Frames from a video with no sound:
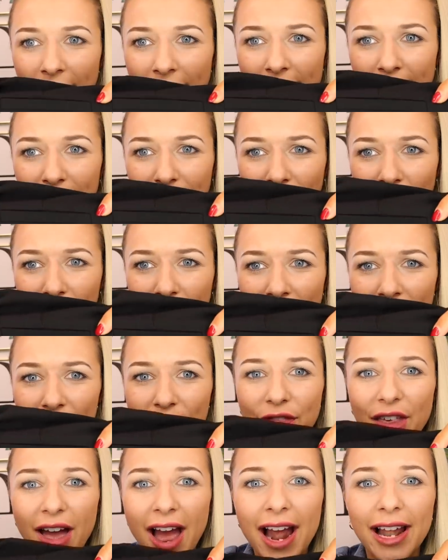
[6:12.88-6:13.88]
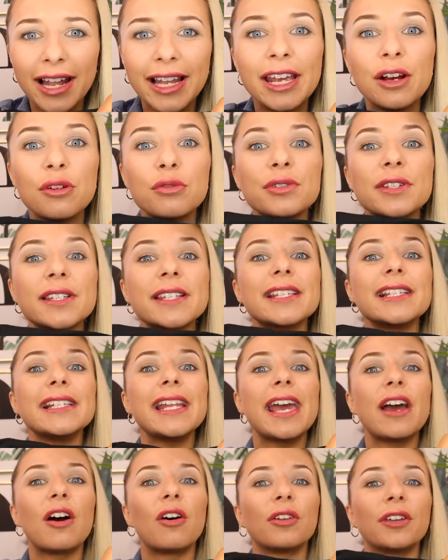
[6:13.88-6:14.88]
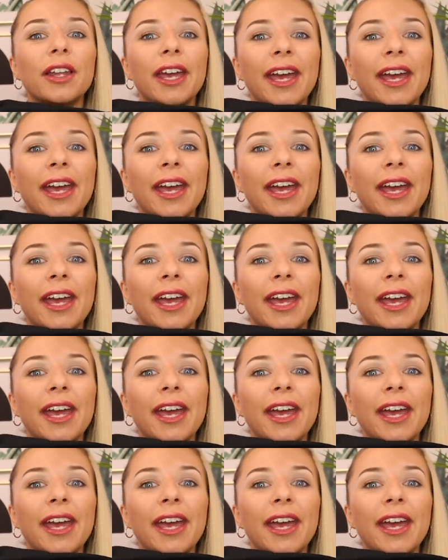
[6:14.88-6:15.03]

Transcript: there you go, that little slit on